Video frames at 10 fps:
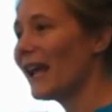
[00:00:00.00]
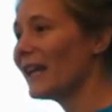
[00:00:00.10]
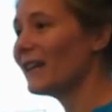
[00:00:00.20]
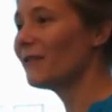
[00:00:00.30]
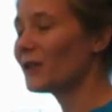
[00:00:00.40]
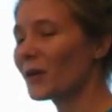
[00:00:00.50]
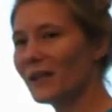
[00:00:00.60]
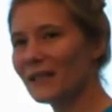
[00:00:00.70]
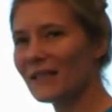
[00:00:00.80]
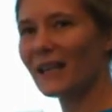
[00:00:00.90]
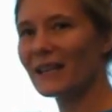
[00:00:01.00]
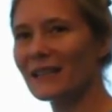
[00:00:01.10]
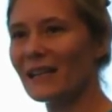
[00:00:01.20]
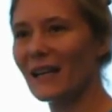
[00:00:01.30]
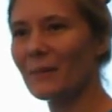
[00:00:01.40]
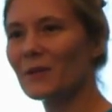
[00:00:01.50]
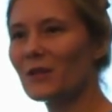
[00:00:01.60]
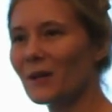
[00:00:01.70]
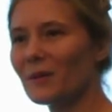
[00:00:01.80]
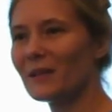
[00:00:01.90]
and if you're going to take the time and
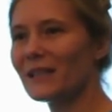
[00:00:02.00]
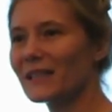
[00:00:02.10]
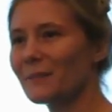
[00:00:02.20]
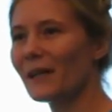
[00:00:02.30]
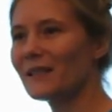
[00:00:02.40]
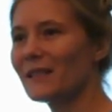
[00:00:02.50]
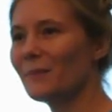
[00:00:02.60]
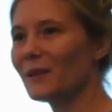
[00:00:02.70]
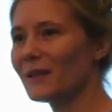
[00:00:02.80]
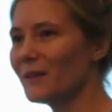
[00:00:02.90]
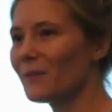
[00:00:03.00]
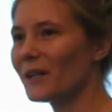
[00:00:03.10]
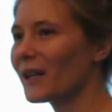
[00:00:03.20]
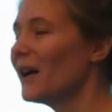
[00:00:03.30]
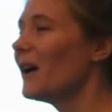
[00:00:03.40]
trouble and expense to build in brick,